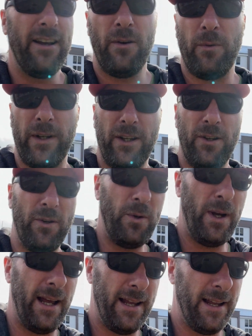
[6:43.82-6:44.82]
when you
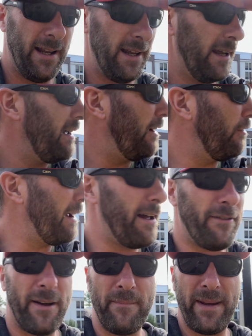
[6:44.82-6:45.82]
arrive
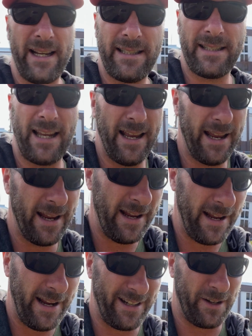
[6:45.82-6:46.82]
on base
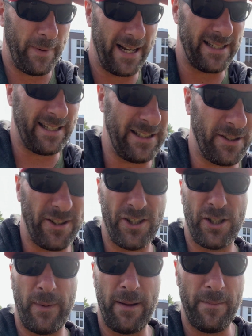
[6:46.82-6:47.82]
and your bags get
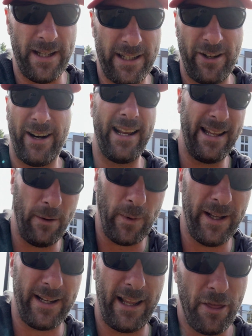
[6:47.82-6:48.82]
searched by the military, and they
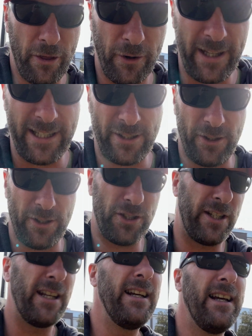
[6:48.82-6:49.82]
will get thoroughly
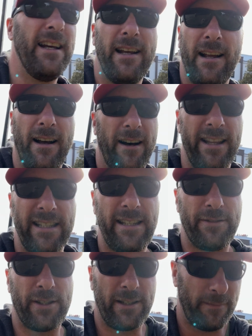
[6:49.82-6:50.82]
searched, all that
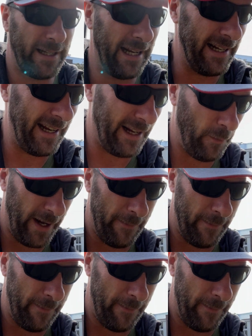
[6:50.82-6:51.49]
stuff's getting taken away.